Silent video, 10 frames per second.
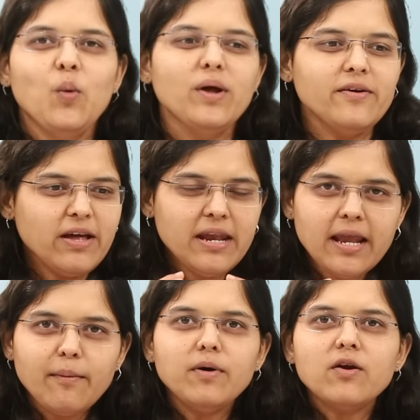Well, if the
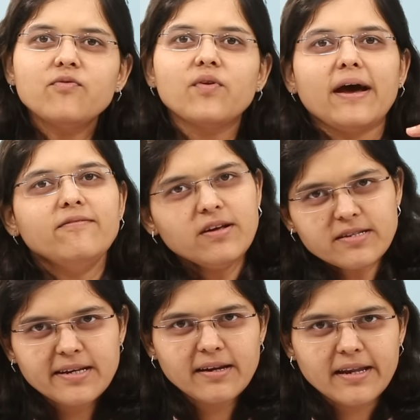number of
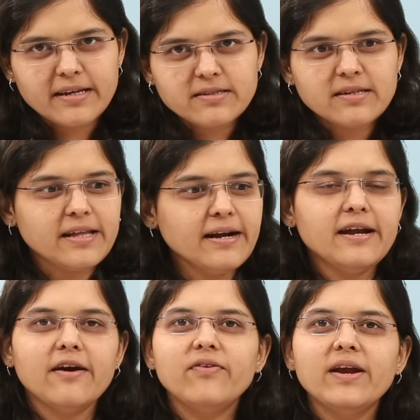travelers increase,
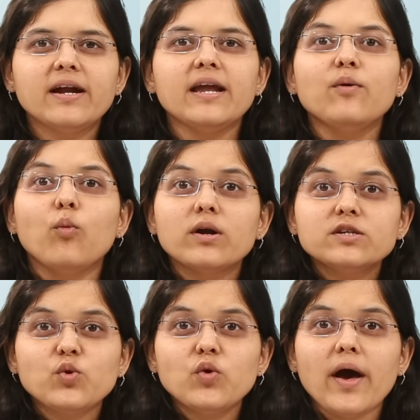then definitely what
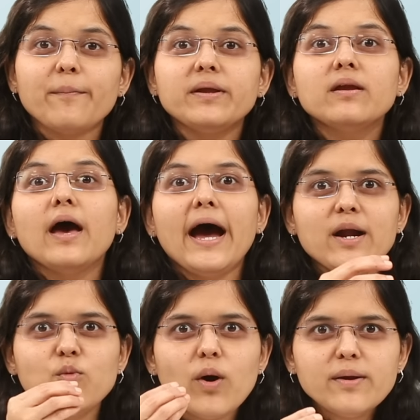is going to happen
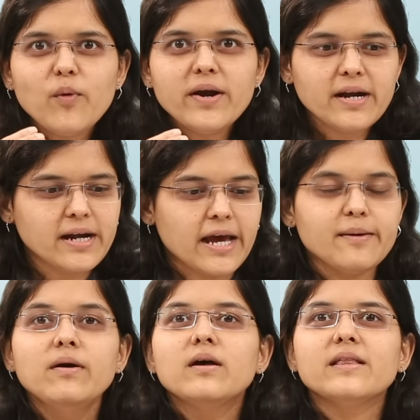at one point in
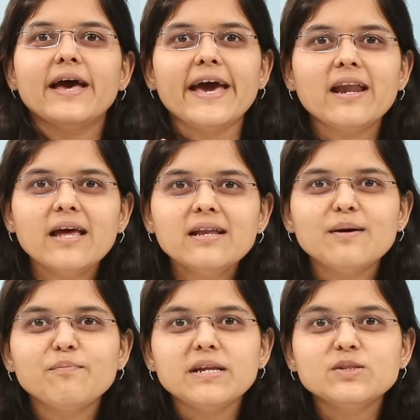time, the airline
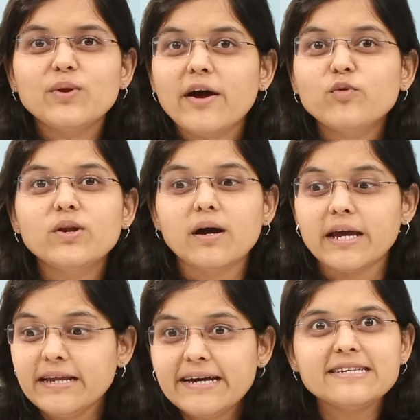companies will have to
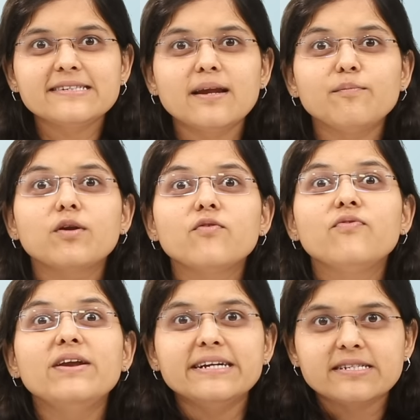increase the number of
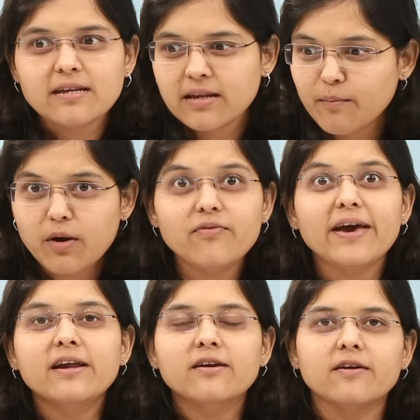fleets, number of
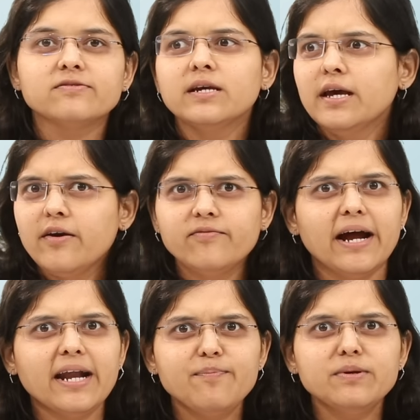aircrafts. If
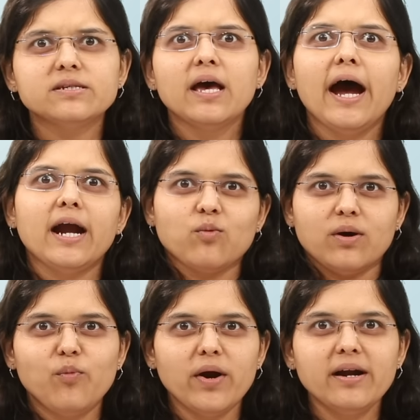that happens at
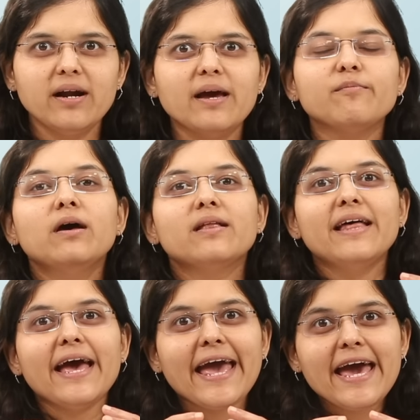one point in time,
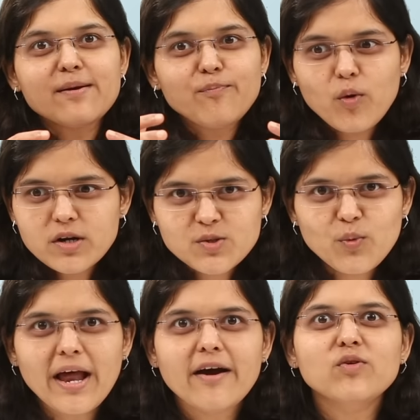the airports
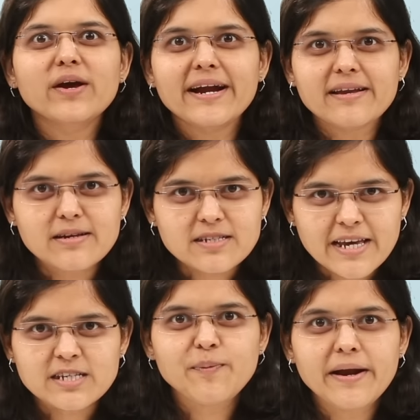will have to get
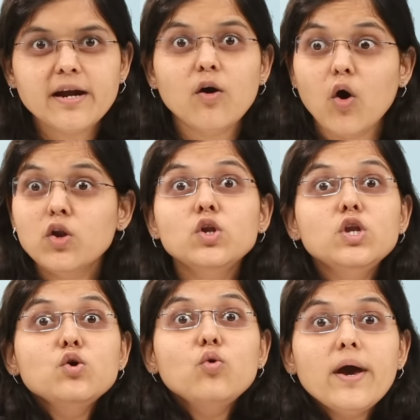expanded or
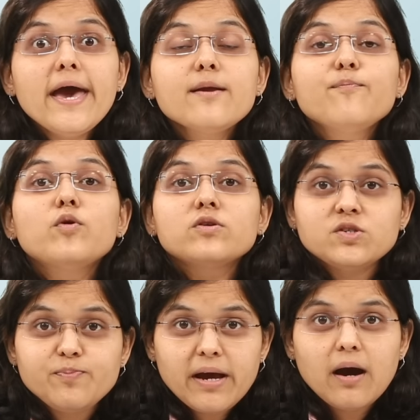new
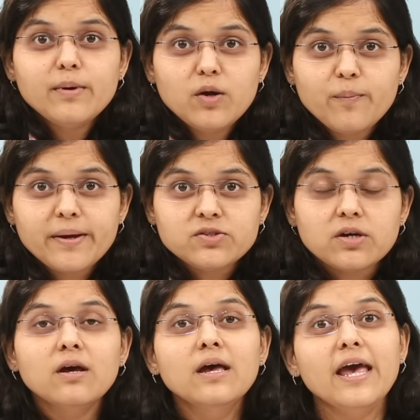airports may come into
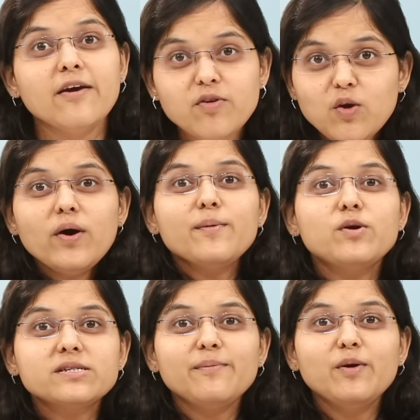picture. If new
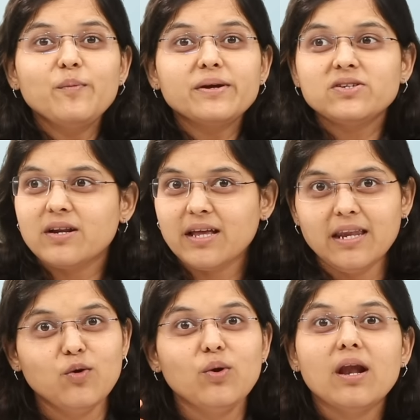airports come into picture,
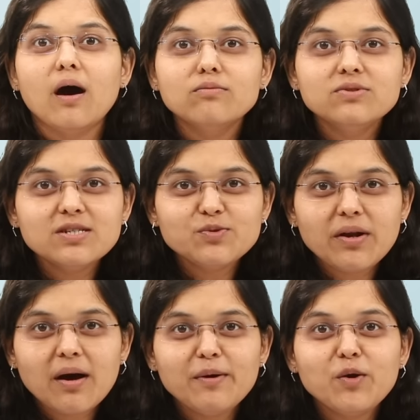then new lounges
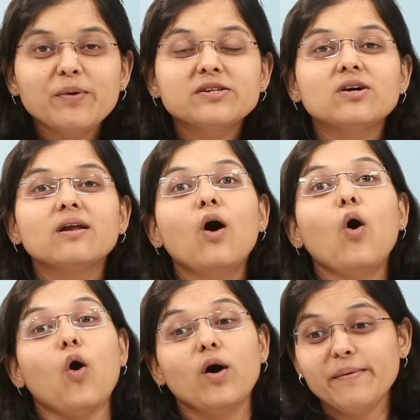will come into picture, or